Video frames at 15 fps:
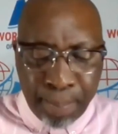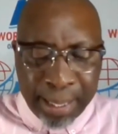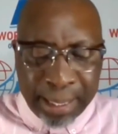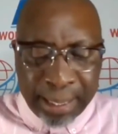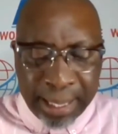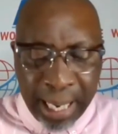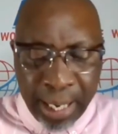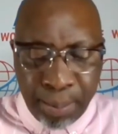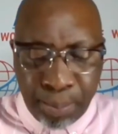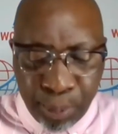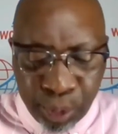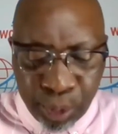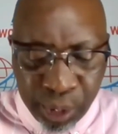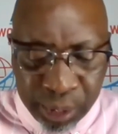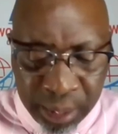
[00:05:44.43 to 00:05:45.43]
Master in
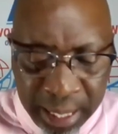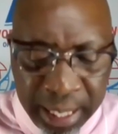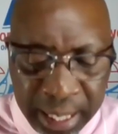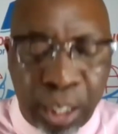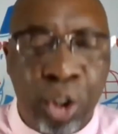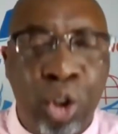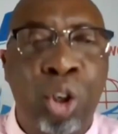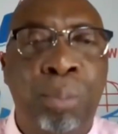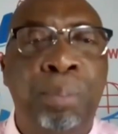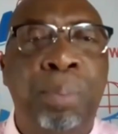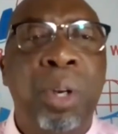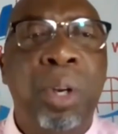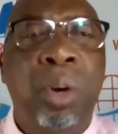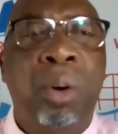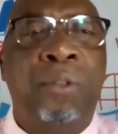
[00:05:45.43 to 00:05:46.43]
Business Leadership
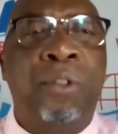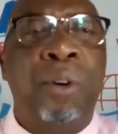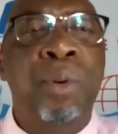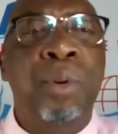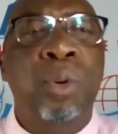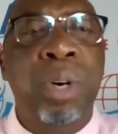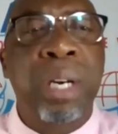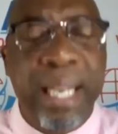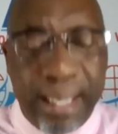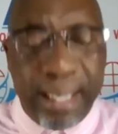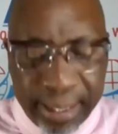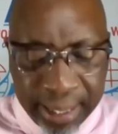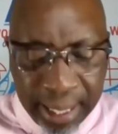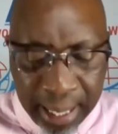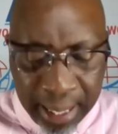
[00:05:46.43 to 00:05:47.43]
from
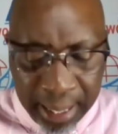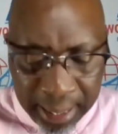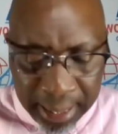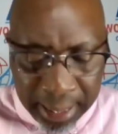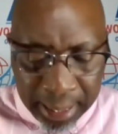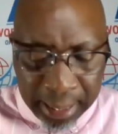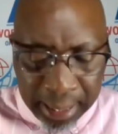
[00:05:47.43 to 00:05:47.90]
UNISA,